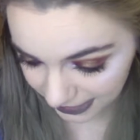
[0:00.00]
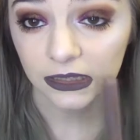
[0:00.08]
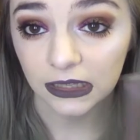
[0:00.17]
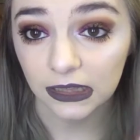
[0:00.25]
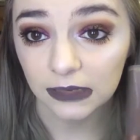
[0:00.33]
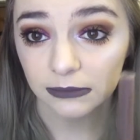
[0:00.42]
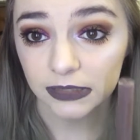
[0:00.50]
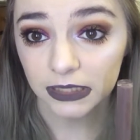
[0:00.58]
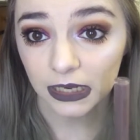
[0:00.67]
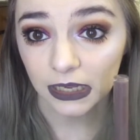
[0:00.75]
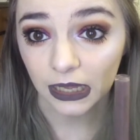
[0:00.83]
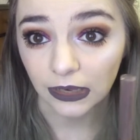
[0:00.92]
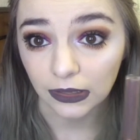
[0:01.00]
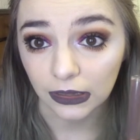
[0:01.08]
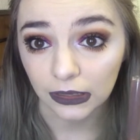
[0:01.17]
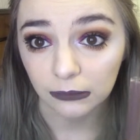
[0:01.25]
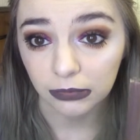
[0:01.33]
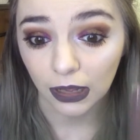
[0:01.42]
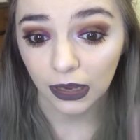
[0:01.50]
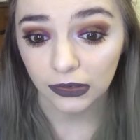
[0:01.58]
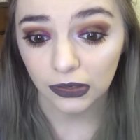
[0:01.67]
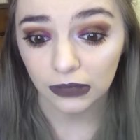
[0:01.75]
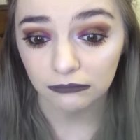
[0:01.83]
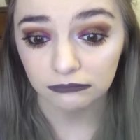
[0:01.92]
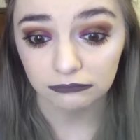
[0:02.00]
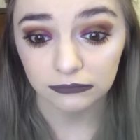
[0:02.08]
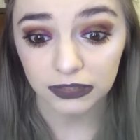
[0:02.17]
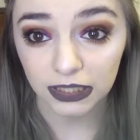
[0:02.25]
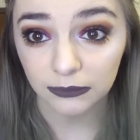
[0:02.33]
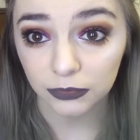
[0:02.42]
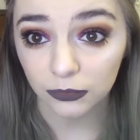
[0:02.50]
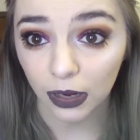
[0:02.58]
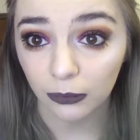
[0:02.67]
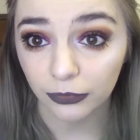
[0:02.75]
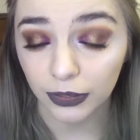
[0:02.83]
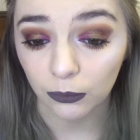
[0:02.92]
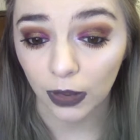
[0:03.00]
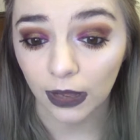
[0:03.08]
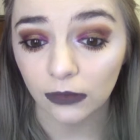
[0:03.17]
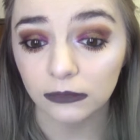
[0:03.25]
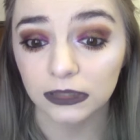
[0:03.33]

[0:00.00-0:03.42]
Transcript: The lipstick and the lip liner seem to work pretty well.